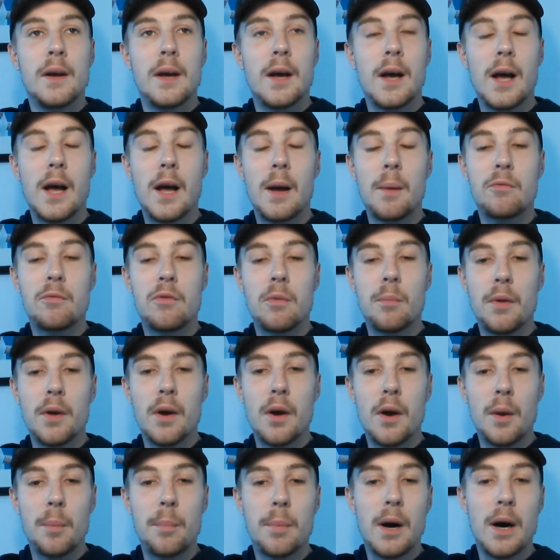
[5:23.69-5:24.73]
from the
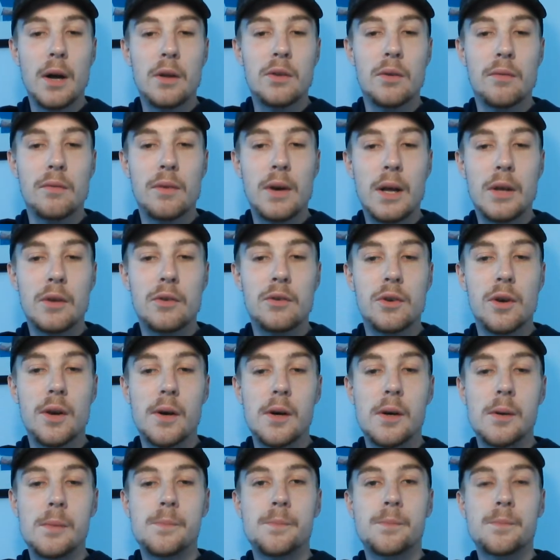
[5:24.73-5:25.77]
early part of last
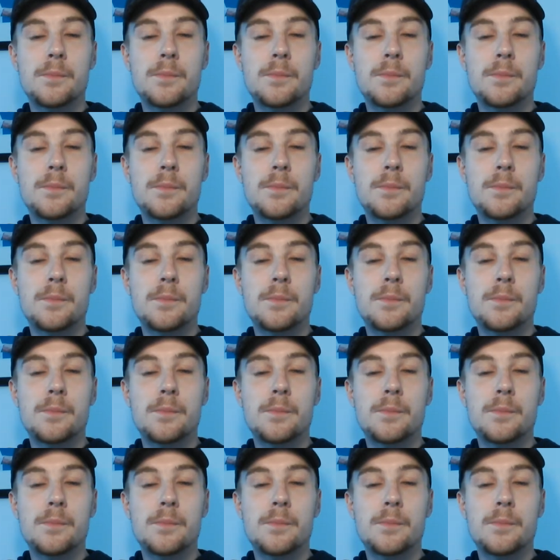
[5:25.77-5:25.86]
year.